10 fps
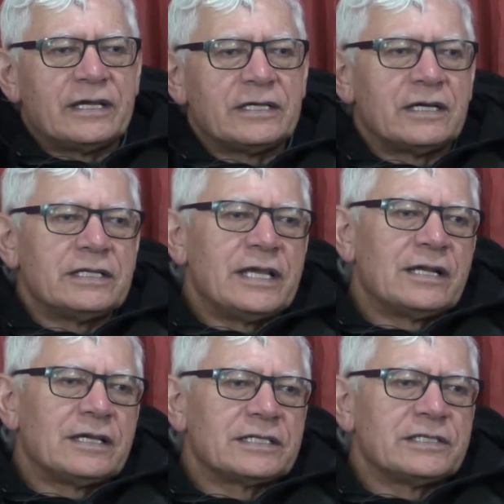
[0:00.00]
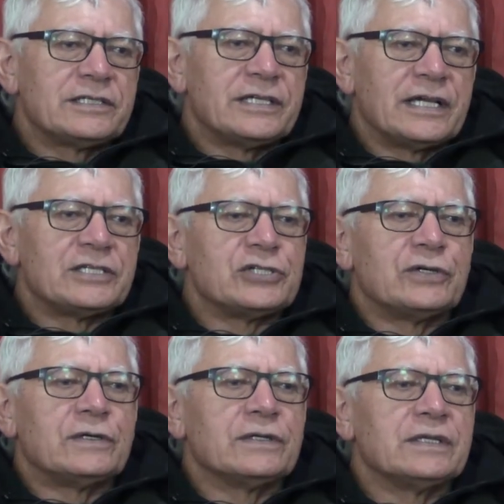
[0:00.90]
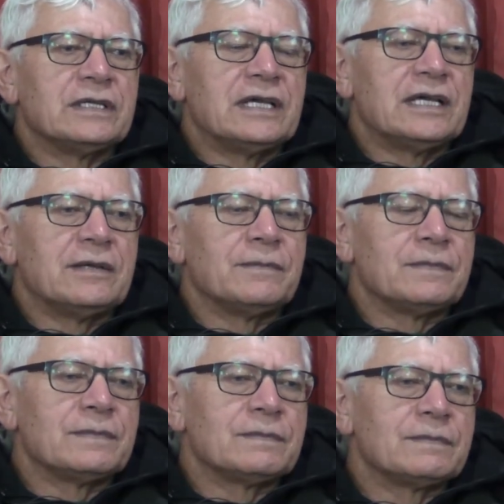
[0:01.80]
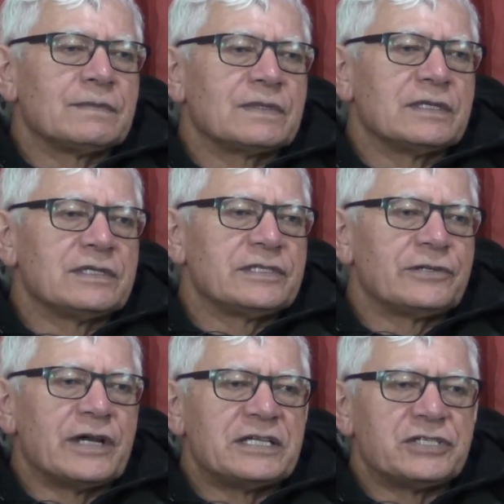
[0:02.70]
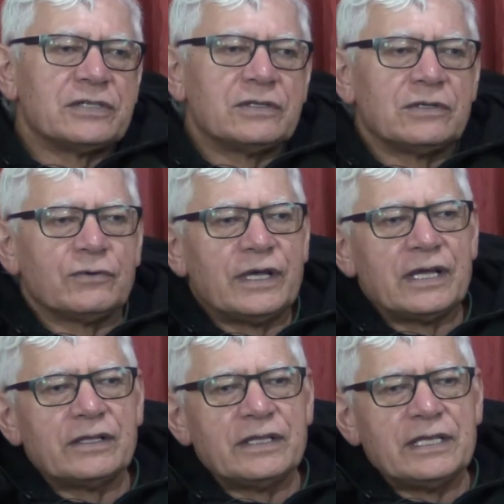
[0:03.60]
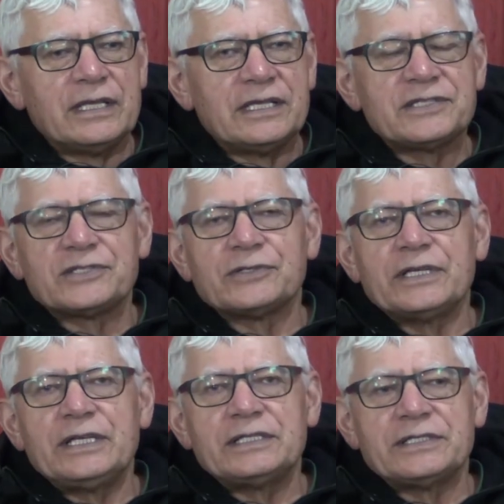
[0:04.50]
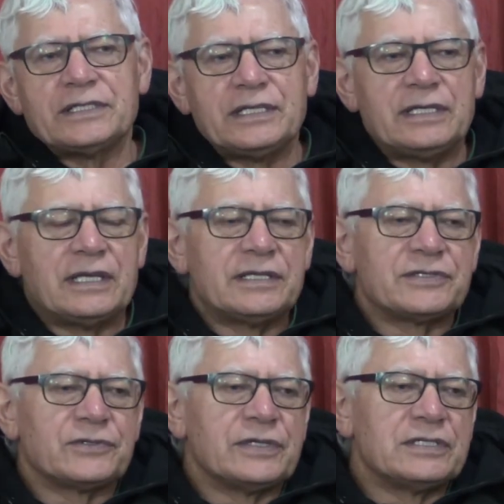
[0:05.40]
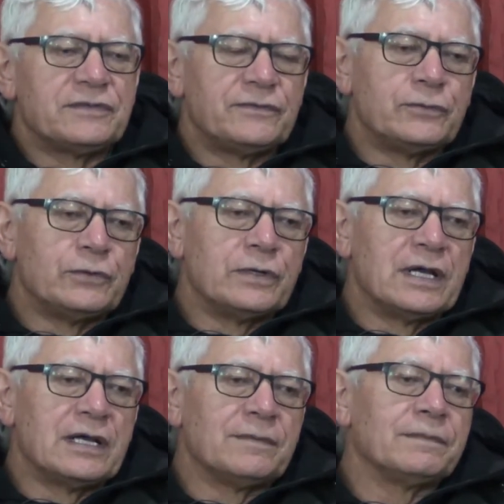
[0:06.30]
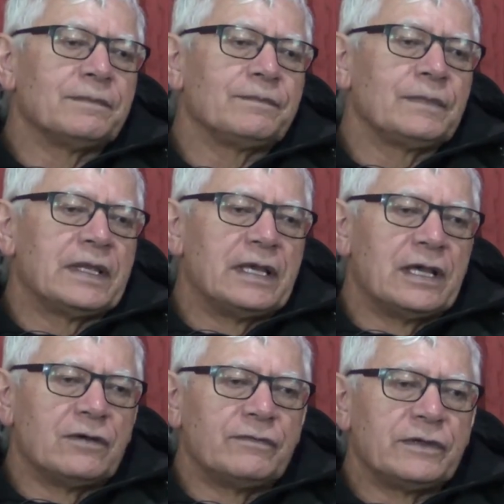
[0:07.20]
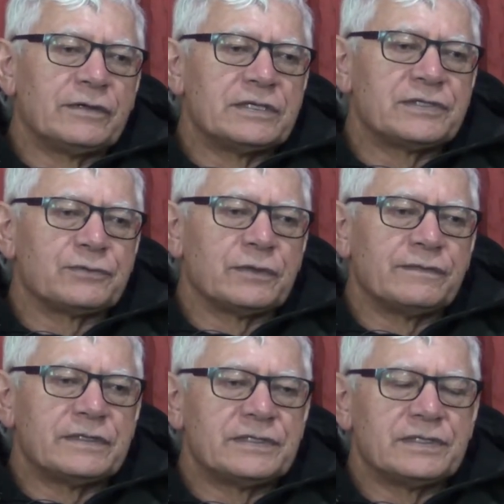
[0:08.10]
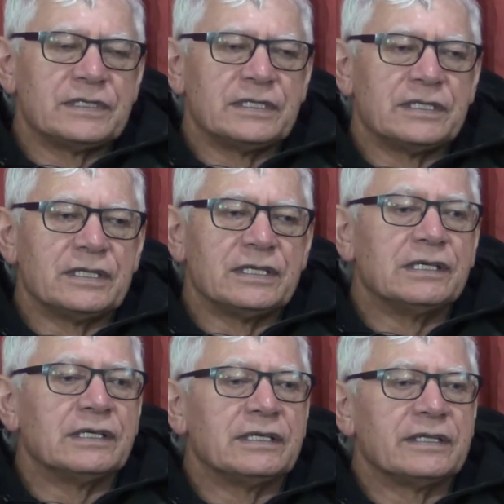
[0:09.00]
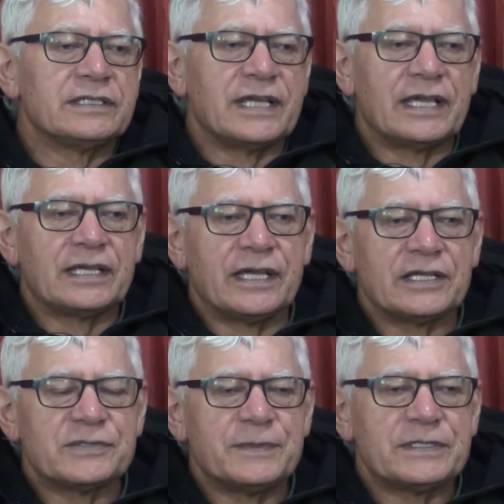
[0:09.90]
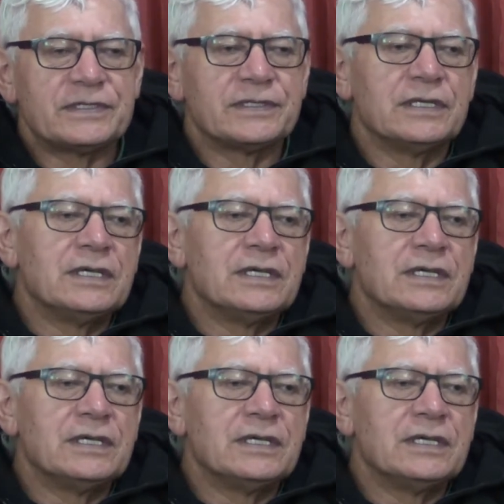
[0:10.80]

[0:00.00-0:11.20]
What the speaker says: I'd now like to touch on consideration around the estuaries for our various rivers in the tank catchments.